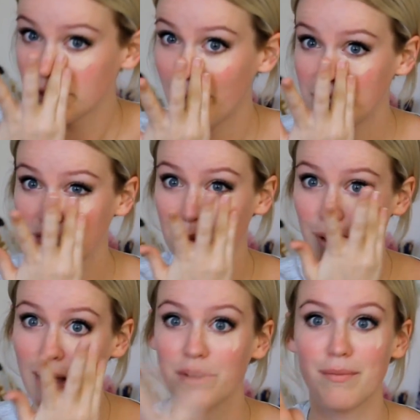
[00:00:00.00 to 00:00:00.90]
So I just
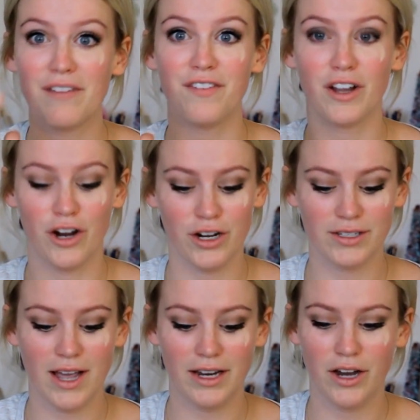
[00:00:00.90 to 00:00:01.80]
apply with my
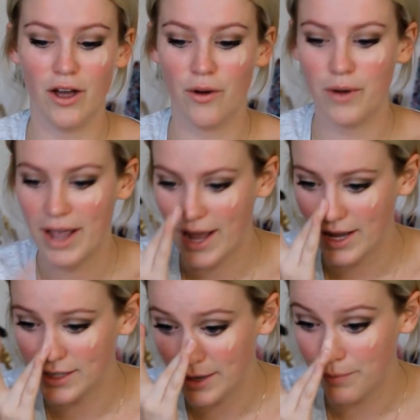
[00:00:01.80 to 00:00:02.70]
fingers, I know,
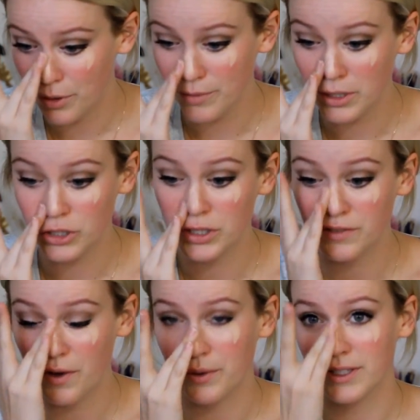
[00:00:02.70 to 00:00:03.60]
and I pretty much
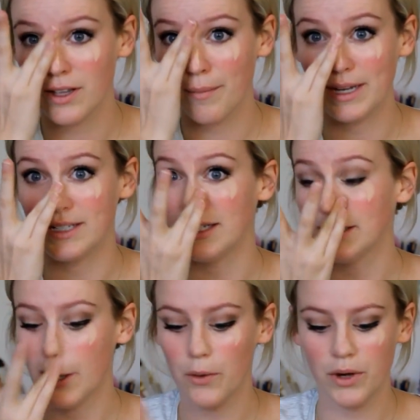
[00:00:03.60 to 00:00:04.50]
just focus on my
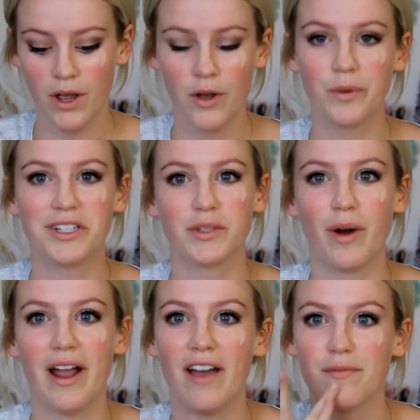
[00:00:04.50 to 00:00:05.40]
T-zone, which is
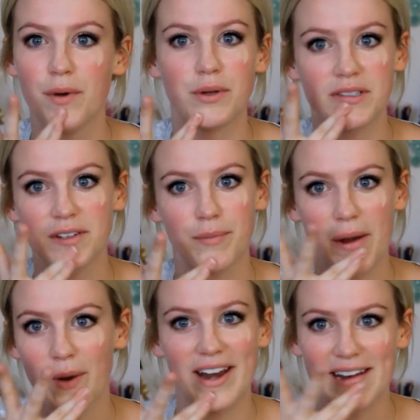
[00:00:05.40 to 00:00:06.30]
where I have most of
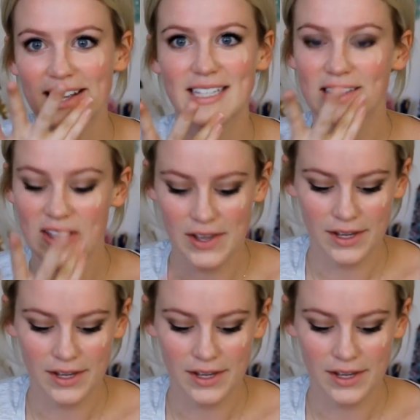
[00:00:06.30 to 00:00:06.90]
my redness.